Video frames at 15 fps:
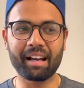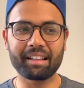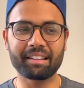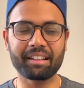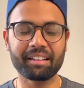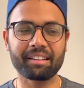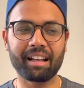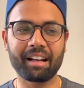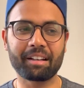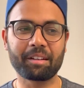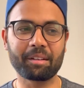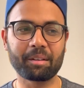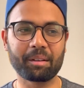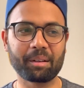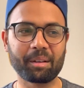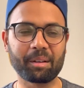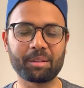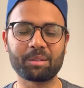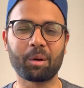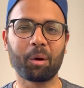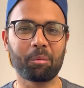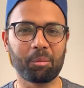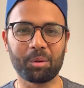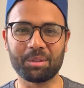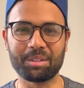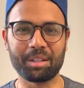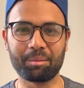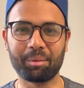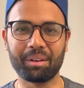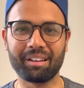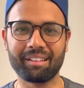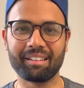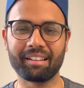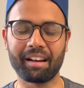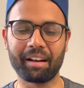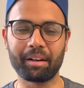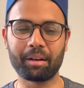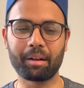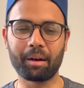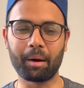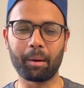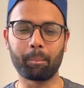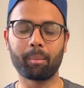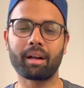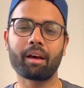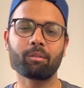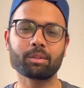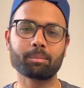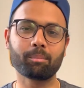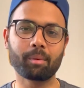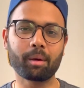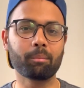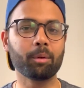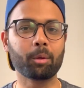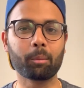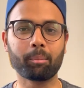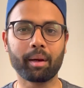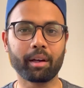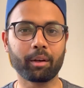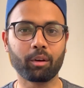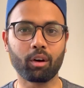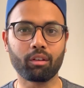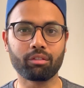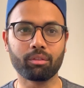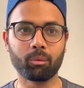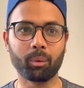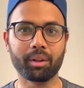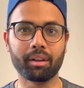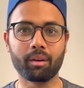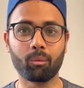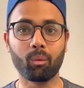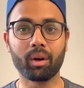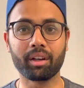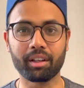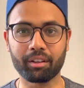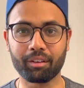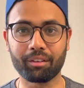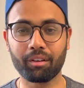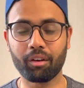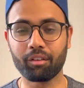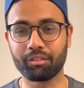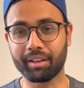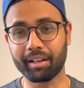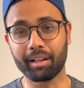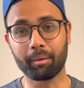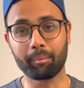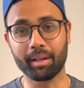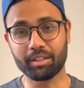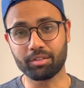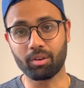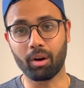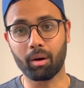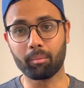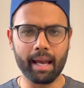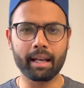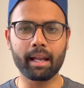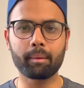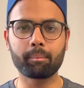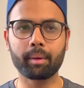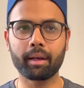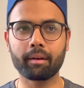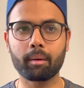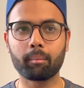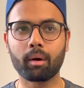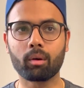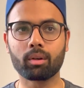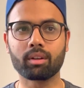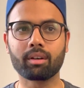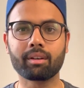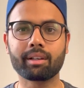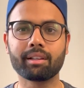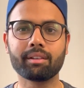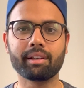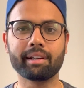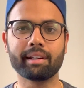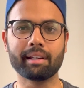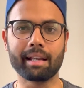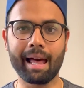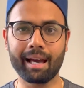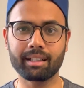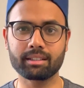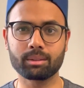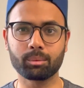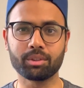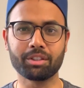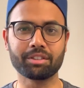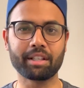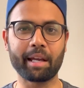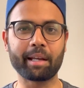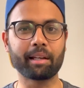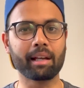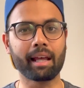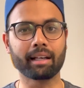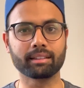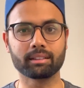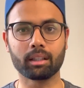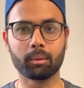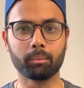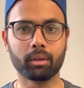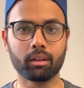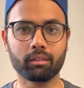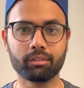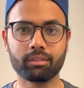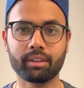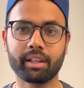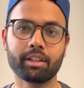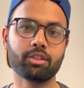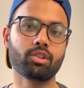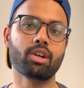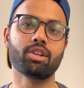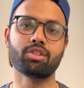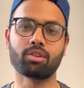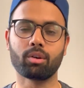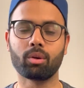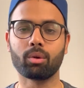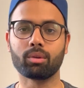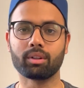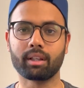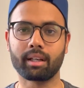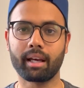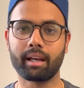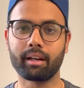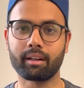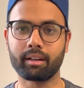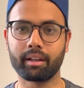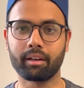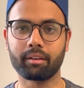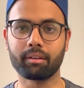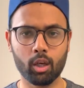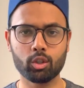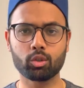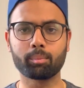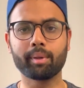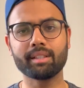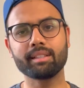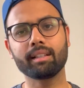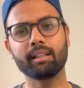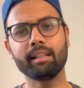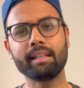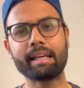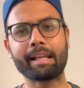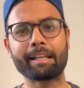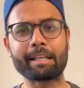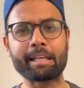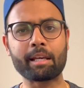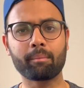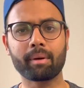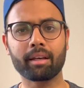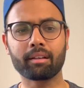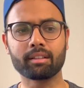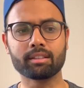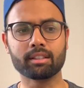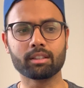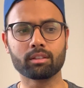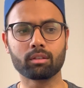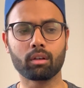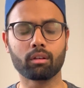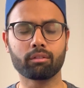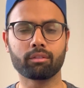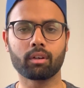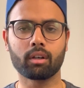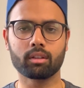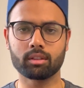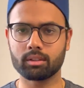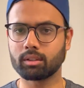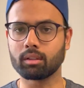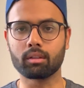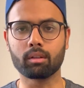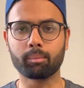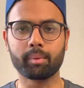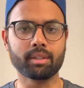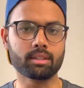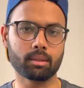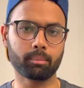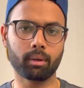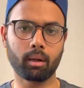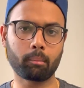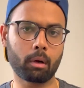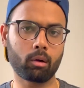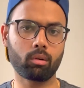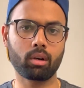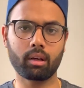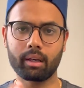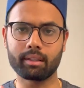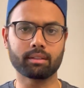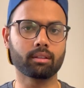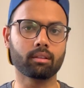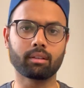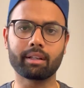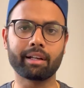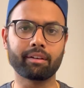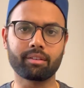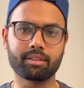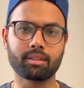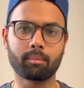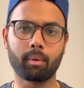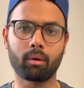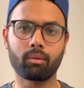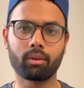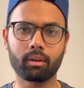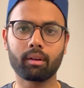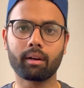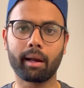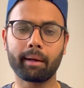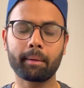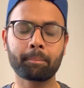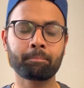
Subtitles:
I think that is almost double, right? But I was able to pay it off within 1 year of getting my job, and I paid about 33 lakhs, which is 8 lakhs above the education loan that I had taken. So basically an EMI consists of certain principal amount and certain interest amount, right?